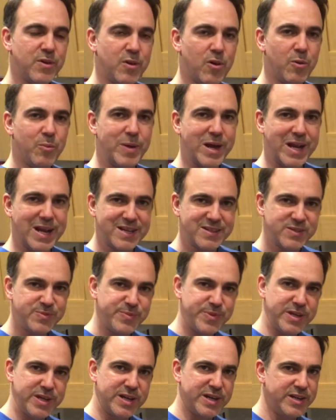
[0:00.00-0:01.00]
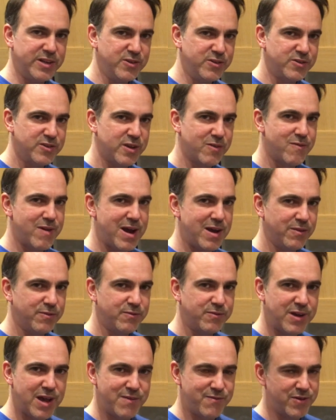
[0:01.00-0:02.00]
On my last beer I used
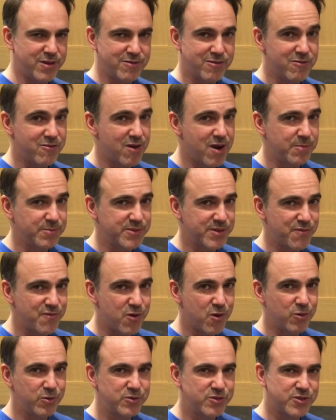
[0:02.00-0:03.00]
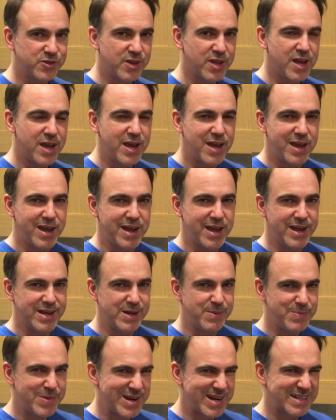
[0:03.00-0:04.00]
around 500 grams of oats,
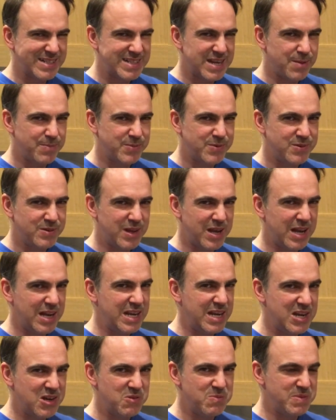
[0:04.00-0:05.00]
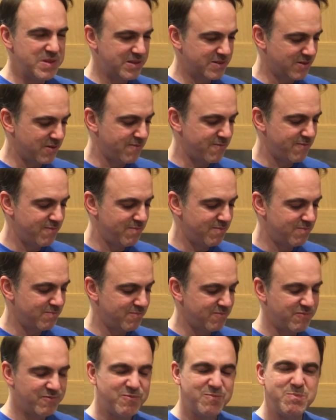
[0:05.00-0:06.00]
and the beer ended up a little bit of
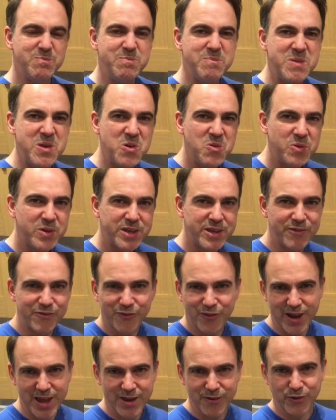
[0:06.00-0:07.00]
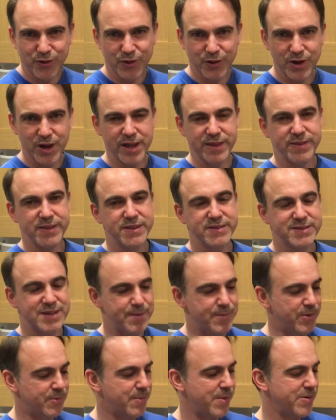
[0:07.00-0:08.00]
milky flavor, and this
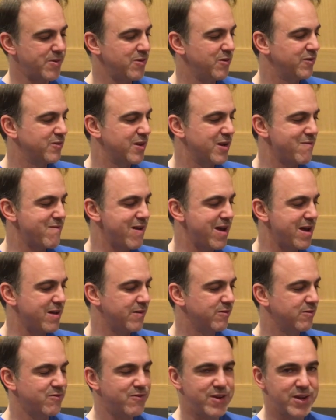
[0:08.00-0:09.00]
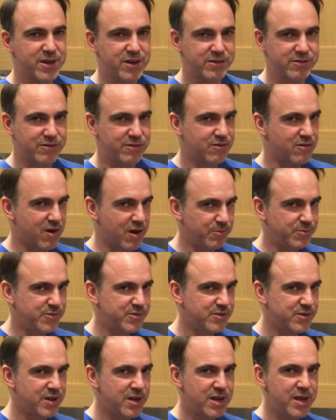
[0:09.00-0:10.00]
time I'm going to use around 300
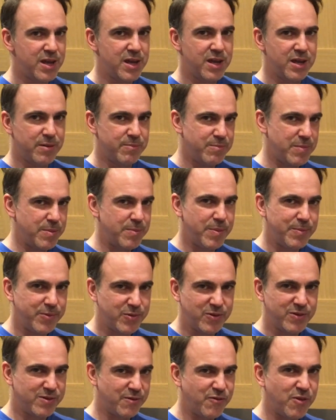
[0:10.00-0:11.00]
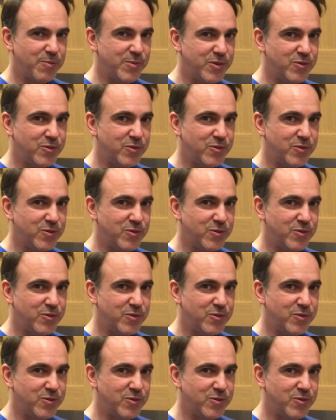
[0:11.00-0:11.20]
grams, maybe something